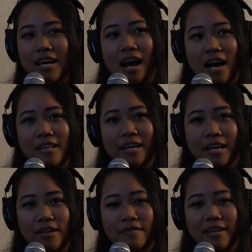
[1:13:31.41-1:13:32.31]
Yeah, like
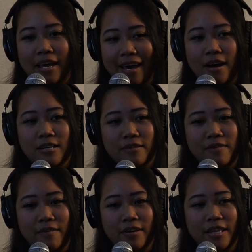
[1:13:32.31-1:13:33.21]
I love the chaos
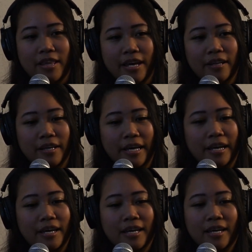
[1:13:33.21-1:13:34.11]
of everything.
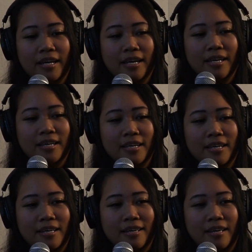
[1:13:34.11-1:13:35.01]
Like,
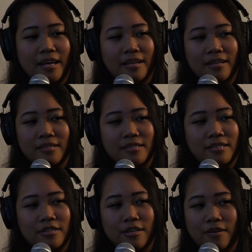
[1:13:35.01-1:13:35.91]
and
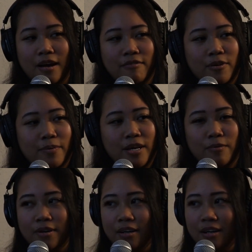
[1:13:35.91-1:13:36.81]
you know, every
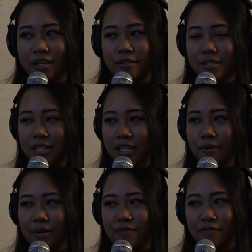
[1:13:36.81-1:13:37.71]
week we're in a new
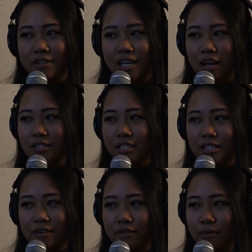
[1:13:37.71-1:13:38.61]
city. We have different
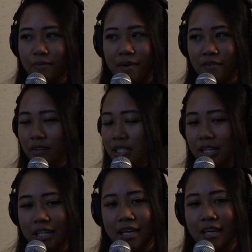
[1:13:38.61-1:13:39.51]
challenges in every
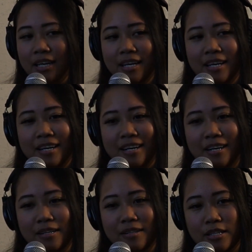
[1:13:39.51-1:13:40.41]
city,
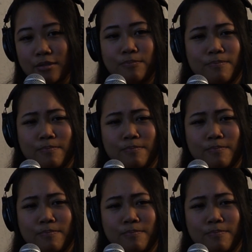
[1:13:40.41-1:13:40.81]
and that's